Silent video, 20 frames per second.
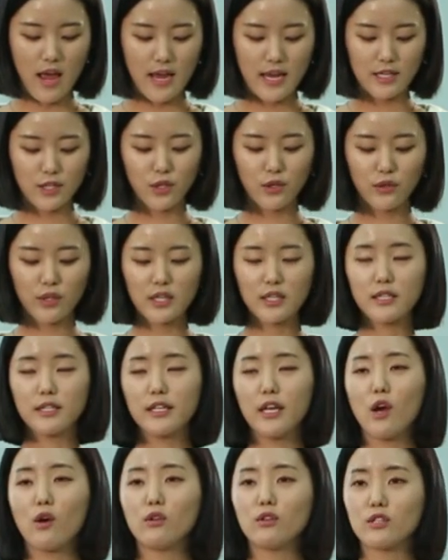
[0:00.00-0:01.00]
As you can
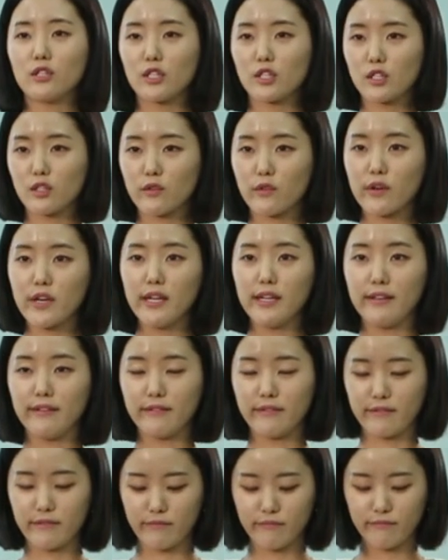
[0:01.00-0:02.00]
see on the
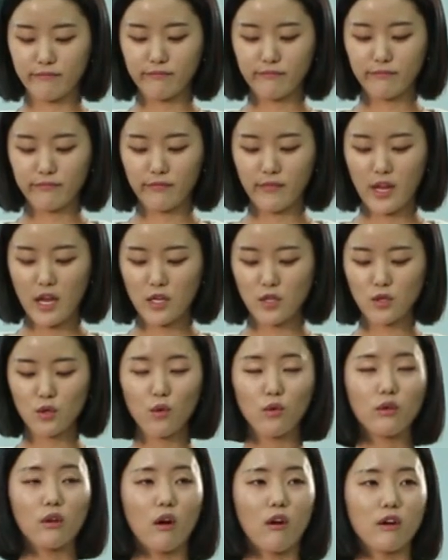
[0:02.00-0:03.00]
screen,
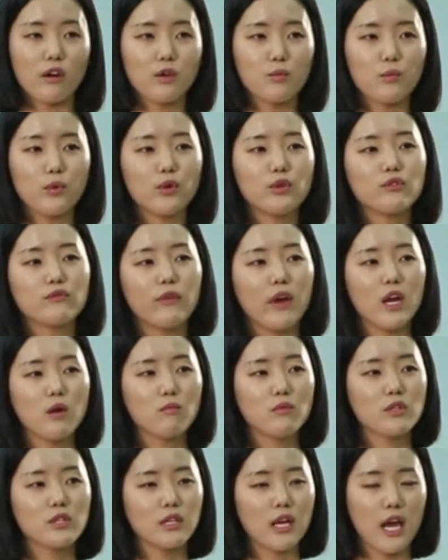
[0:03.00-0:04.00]
Sonart puts
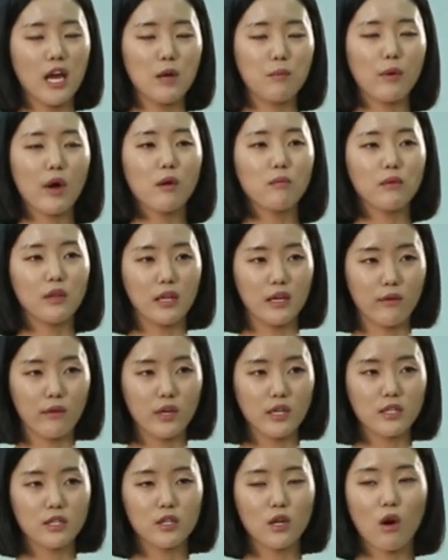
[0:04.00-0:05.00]
famous K-pop
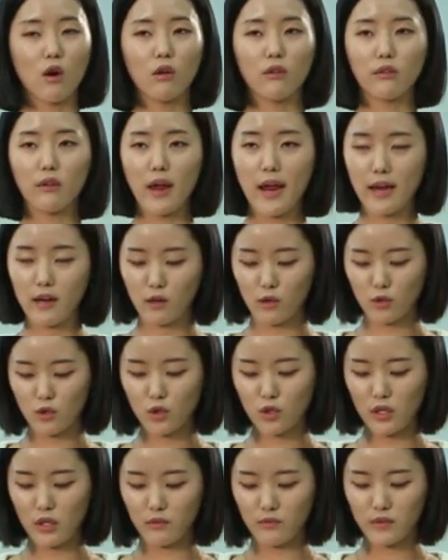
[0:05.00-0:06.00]
lyrics on the
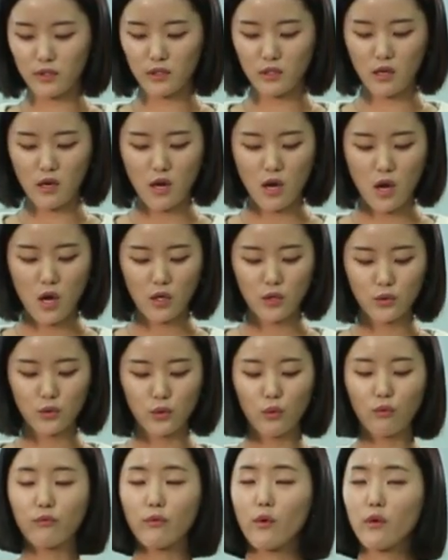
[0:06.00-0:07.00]
handkerchiefs,
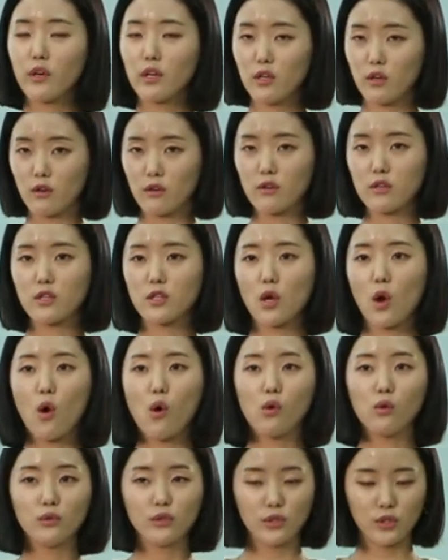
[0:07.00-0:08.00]
so foreigners
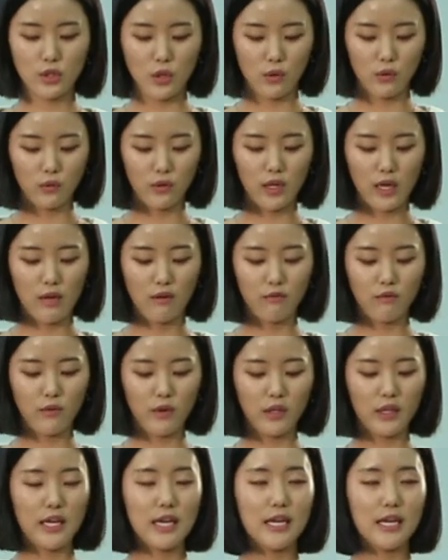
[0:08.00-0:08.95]
also can feel